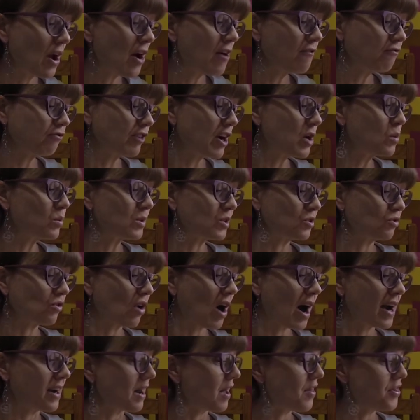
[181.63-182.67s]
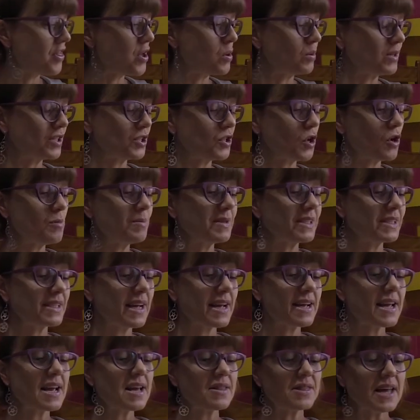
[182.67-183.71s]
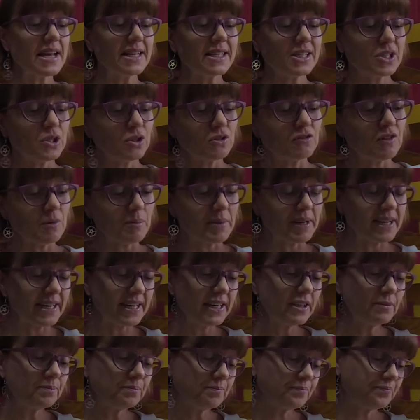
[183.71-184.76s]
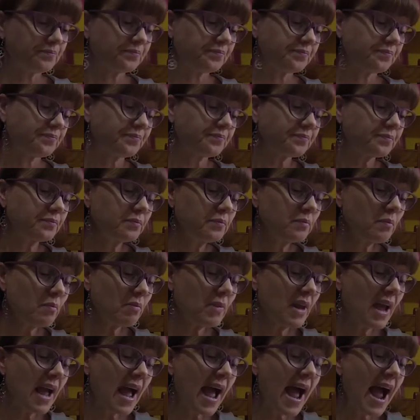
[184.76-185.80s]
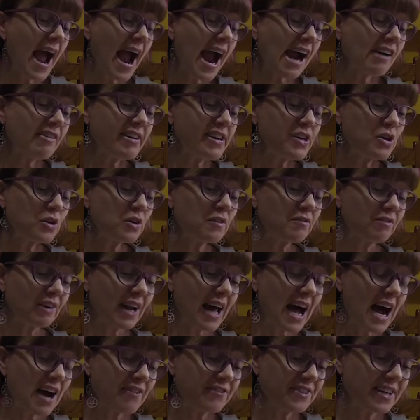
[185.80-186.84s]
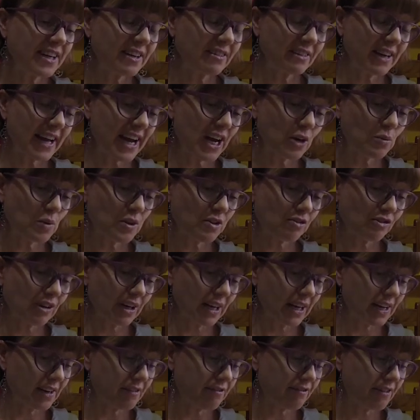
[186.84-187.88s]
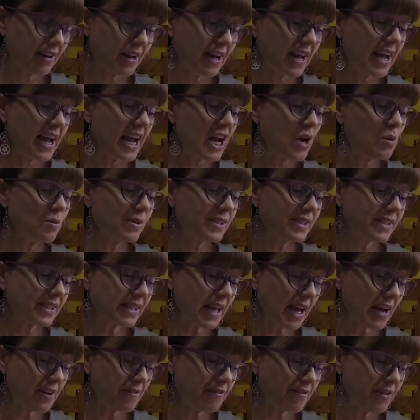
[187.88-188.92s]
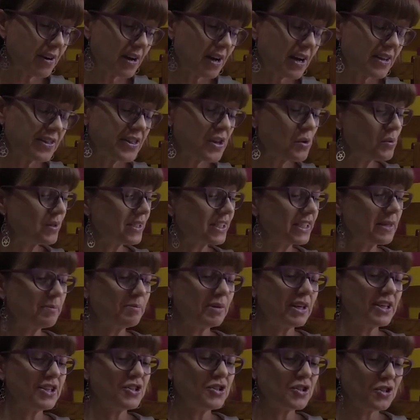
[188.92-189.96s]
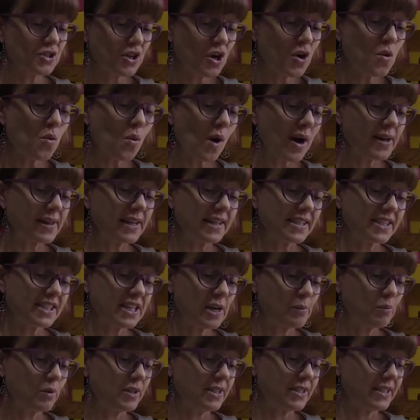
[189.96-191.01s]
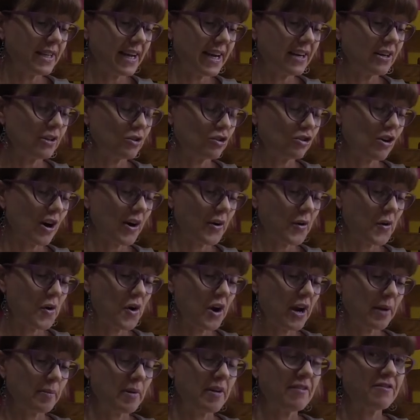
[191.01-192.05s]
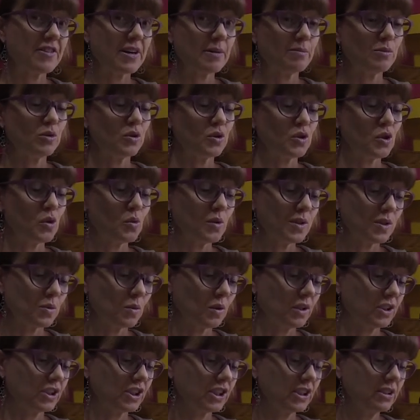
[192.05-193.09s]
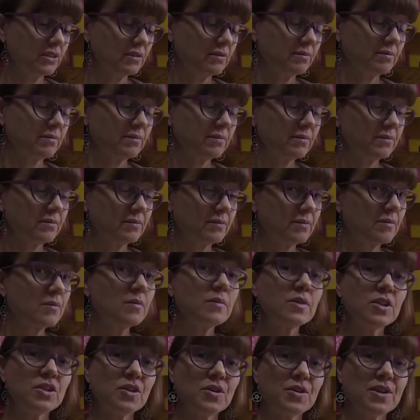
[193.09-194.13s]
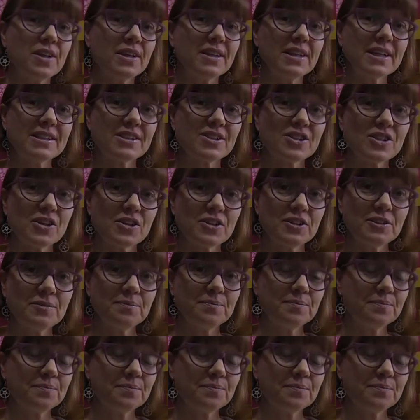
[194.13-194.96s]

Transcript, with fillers: Fred was right. There was no mistaking that silver beard. Harry could have laughed out loud with relief. He was safe. There was simply no way that Snape would dare to try and hurt him if Dumbledore was watching. Do you think that's so?